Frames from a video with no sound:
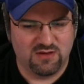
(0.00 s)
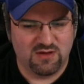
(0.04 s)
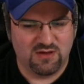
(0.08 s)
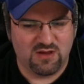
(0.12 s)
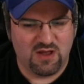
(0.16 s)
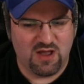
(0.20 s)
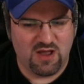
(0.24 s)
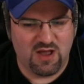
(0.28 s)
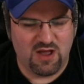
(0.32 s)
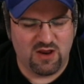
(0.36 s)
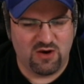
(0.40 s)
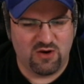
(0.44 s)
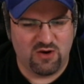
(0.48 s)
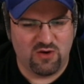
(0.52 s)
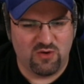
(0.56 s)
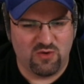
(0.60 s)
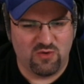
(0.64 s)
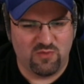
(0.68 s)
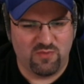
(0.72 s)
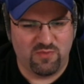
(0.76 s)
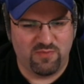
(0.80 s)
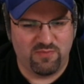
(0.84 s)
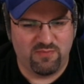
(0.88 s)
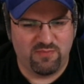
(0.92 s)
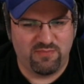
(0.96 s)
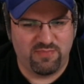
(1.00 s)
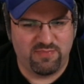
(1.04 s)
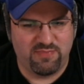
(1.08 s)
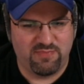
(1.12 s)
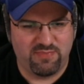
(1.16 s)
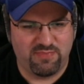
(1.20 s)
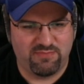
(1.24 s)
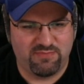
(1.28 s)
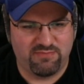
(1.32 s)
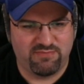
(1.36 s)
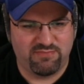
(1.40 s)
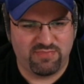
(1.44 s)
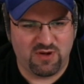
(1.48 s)
I don't know,
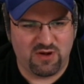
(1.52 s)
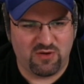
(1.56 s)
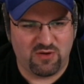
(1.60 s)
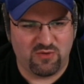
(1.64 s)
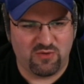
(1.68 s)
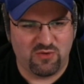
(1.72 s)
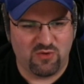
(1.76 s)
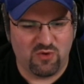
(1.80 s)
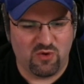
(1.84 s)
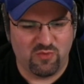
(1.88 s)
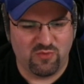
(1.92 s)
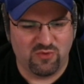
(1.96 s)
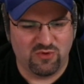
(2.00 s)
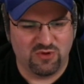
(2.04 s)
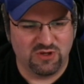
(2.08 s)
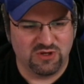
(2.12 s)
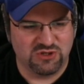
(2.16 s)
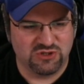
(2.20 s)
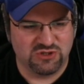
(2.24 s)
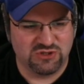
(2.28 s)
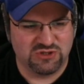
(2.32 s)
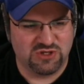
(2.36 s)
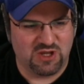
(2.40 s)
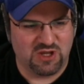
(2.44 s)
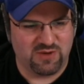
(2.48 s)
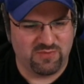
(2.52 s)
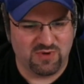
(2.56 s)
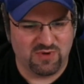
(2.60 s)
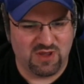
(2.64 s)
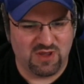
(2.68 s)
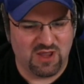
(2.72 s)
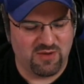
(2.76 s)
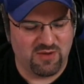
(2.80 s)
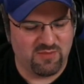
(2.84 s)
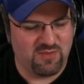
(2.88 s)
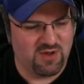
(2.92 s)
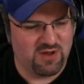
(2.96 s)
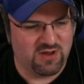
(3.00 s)
paranormal-ish type of
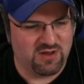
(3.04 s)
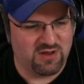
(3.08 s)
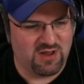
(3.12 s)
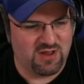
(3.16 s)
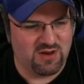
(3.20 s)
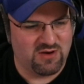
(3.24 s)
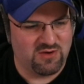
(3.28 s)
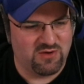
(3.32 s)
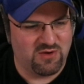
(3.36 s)
game. I don't know.